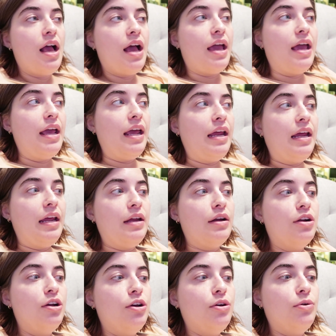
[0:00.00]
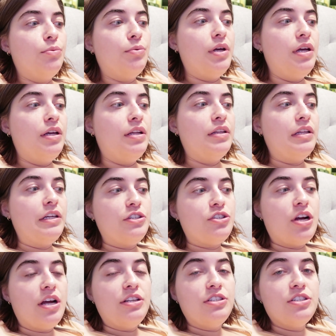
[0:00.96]
I hate when they
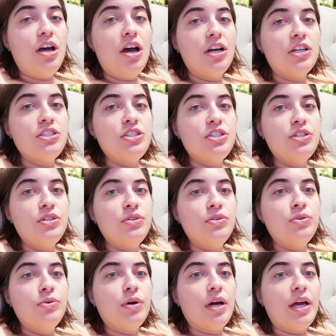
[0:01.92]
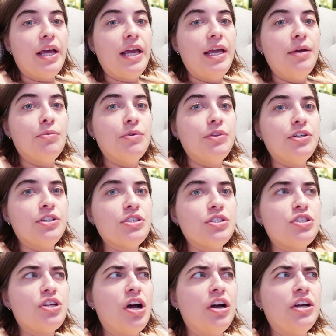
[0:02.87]
try and talk to you. I hate when they're
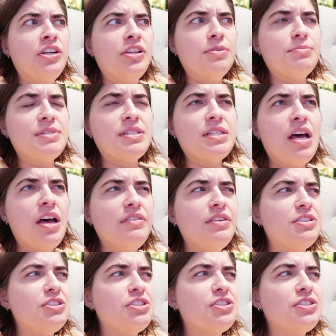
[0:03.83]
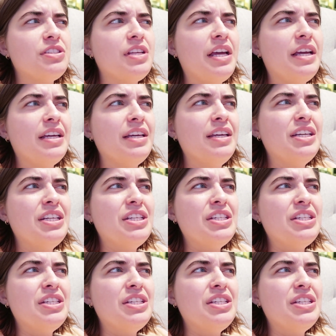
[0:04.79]
just talking to themselves, and it's just like,